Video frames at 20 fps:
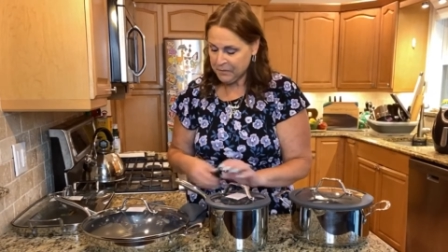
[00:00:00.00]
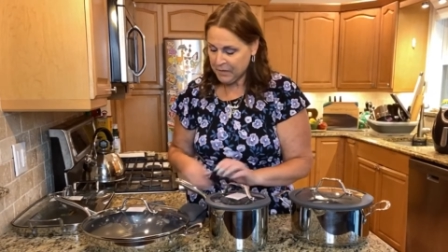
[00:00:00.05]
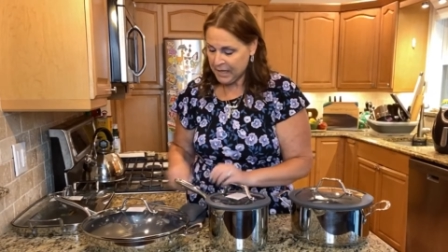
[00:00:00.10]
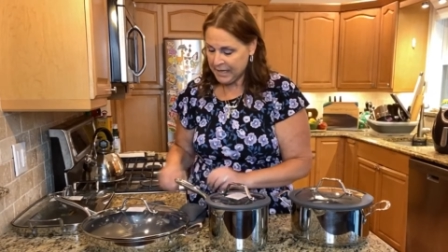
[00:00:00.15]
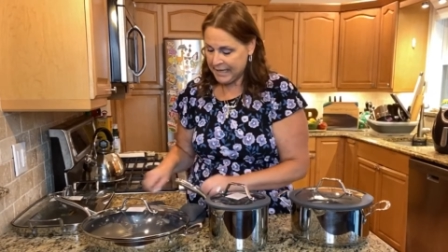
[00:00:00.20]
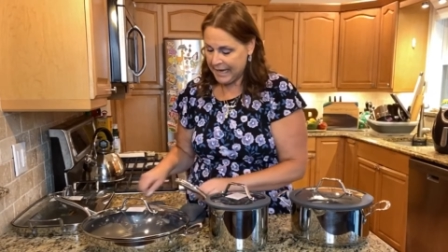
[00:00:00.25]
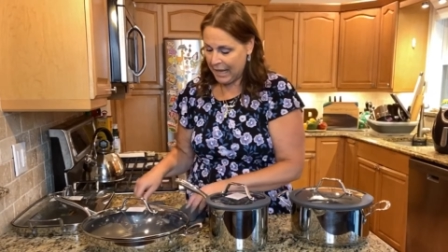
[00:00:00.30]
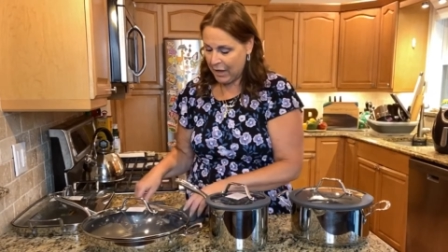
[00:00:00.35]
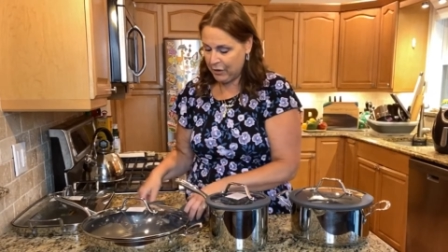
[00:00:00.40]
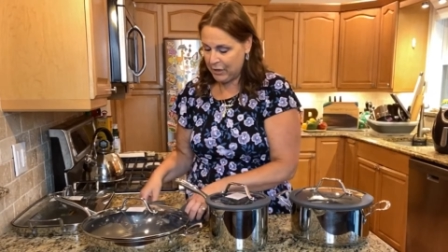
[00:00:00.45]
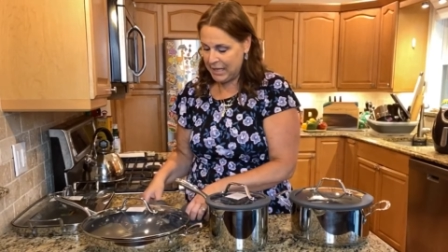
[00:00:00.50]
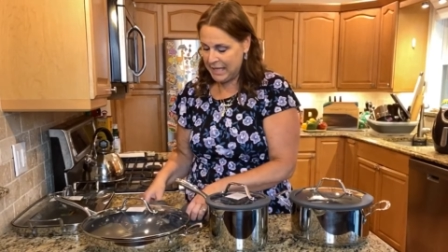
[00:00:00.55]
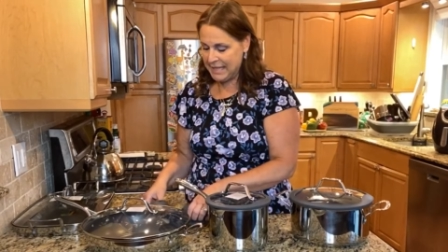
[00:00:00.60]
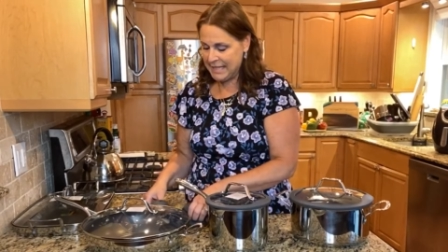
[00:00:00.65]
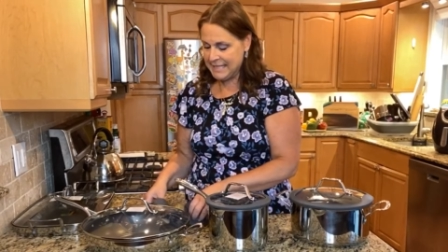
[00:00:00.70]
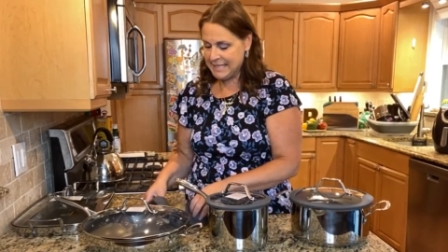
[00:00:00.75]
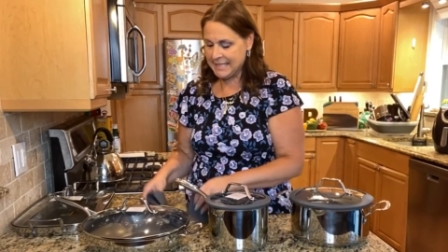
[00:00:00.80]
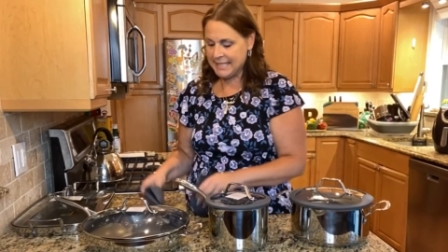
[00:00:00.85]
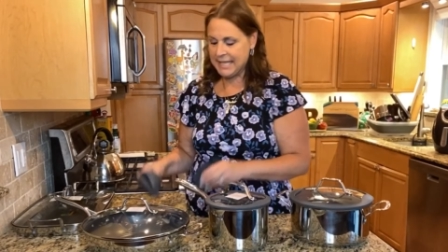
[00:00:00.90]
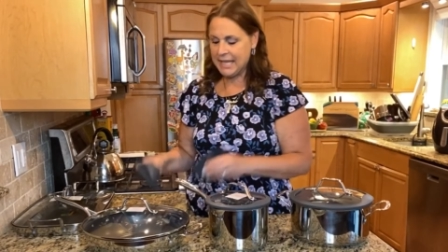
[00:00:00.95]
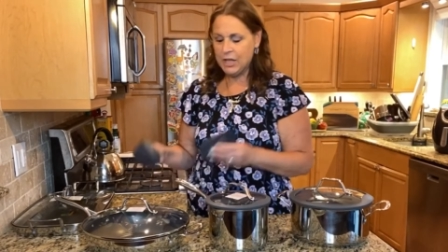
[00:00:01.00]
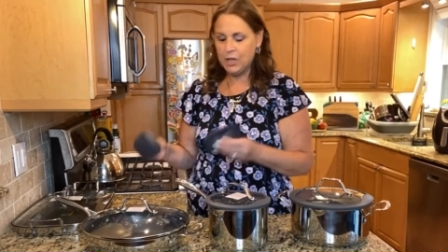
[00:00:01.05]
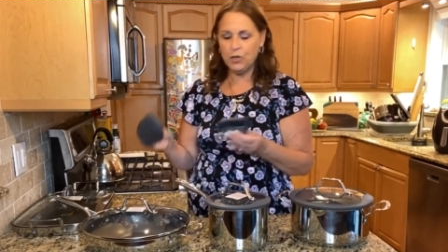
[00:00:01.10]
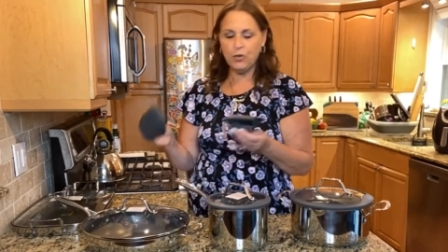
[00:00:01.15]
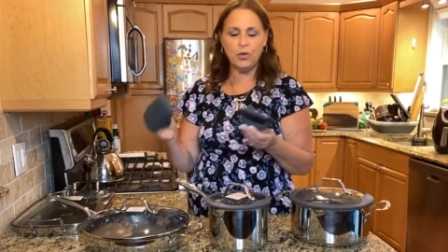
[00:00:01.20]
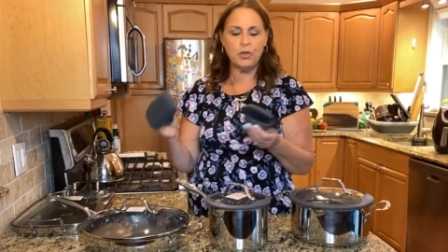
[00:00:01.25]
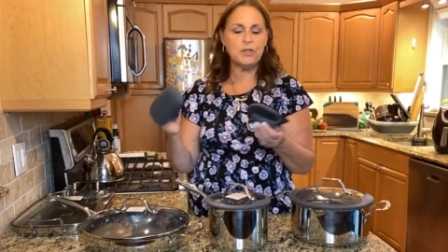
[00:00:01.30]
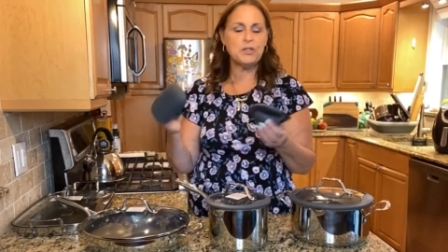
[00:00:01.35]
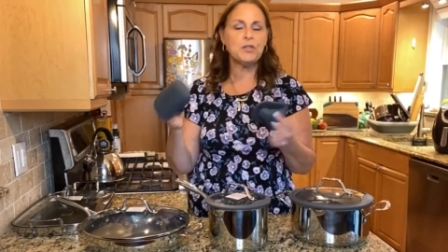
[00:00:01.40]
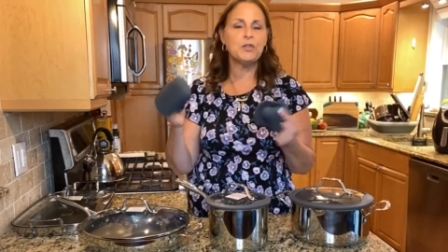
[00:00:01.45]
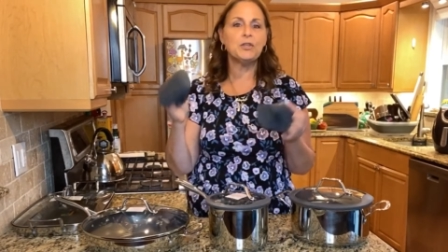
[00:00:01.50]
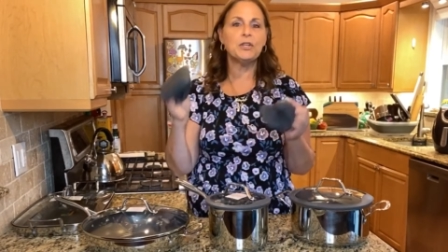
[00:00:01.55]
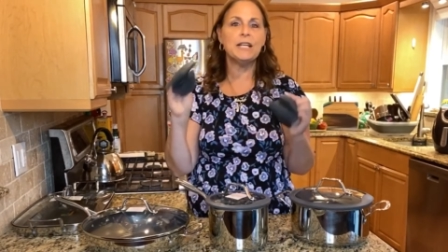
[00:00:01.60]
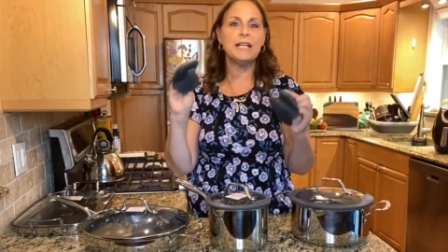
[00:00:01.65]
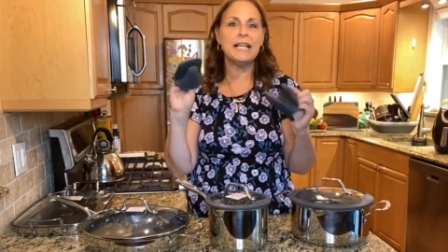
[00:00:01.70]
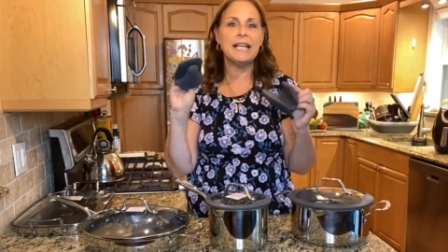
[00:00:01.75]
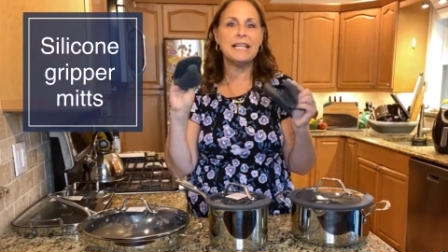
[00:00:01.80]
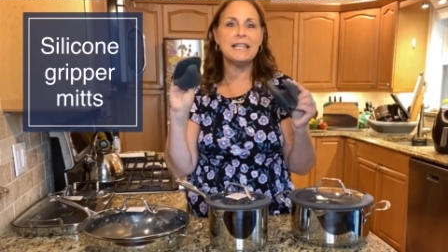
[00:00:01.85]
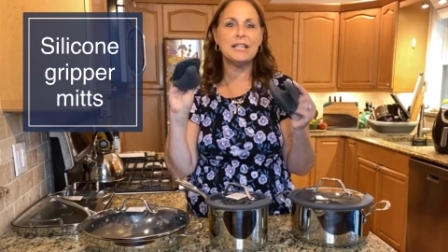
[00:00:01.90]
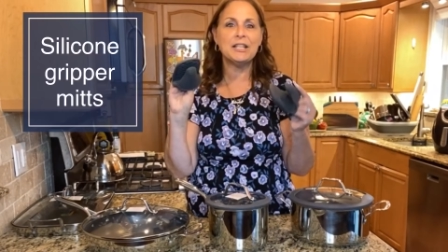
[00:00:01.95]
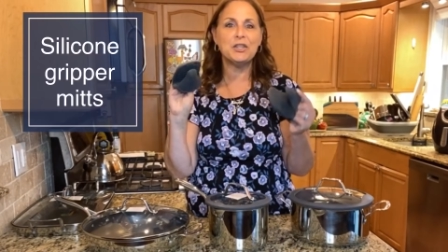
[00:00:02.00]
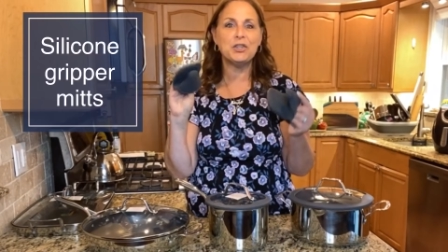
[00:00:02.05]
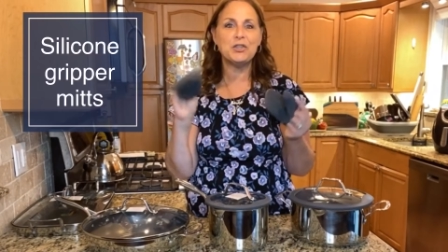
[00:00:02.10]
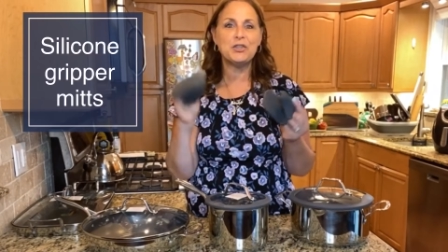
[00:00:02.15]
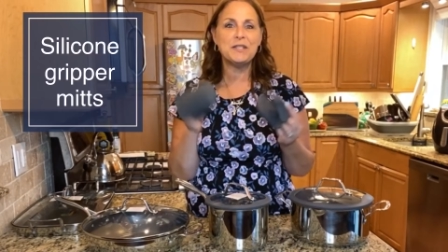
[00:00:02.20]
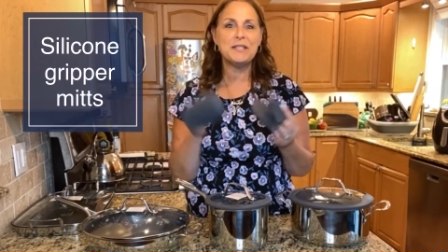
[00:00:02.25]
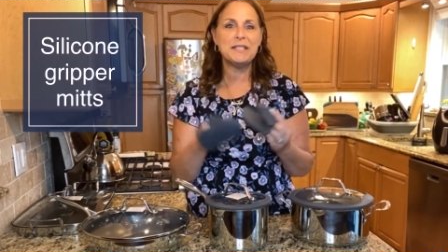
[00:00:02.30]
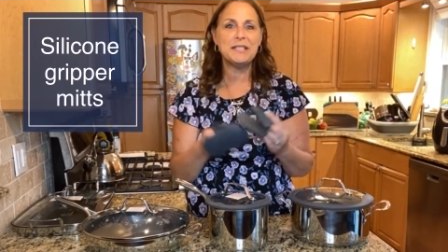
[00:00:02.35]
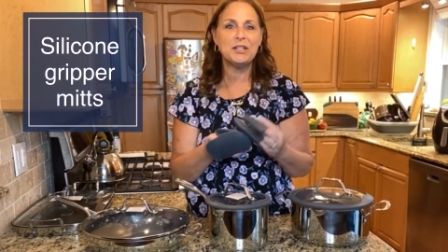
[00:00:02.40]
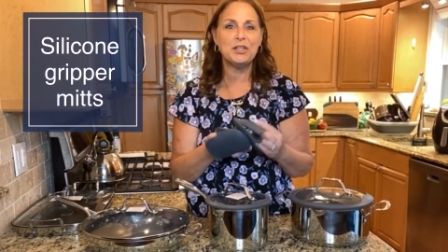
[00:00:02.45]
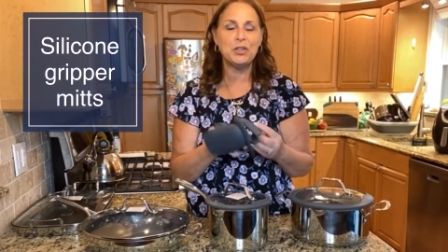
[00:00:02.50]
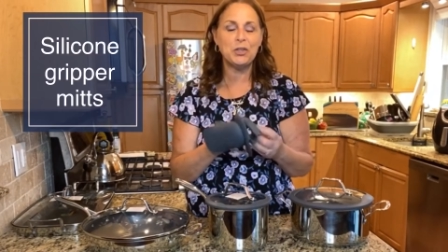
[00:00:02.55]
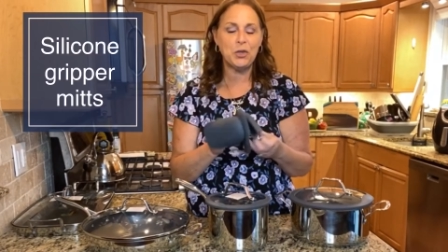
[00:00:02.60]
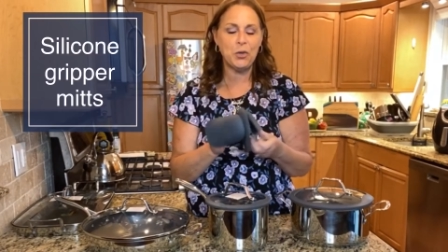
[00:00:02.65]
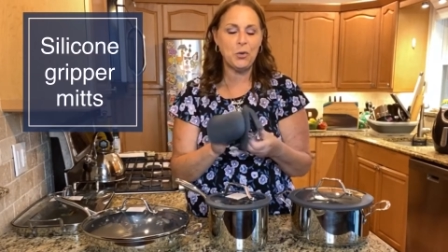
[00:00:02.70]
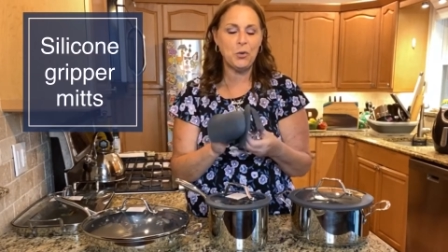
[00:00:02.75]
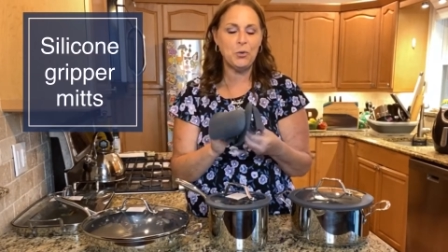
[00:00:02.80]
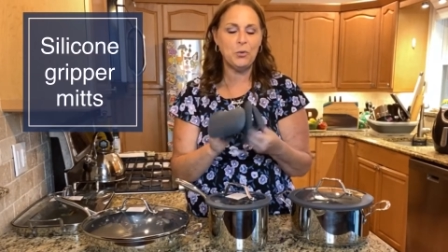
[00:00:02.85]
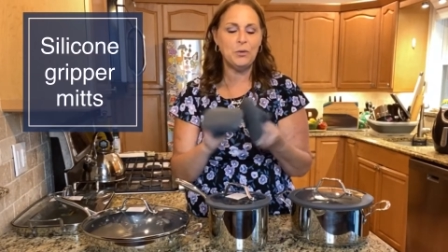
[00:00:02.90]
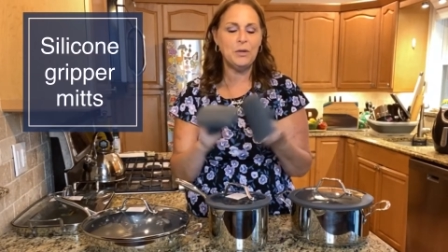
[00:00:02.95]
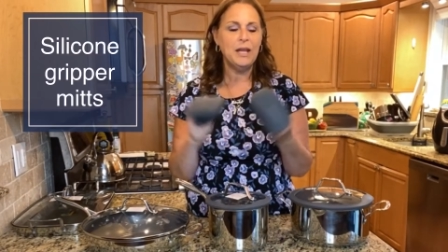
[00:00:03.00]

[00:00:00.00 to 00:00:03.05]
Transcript: Now, in this kit, you're also going to get the little silicone,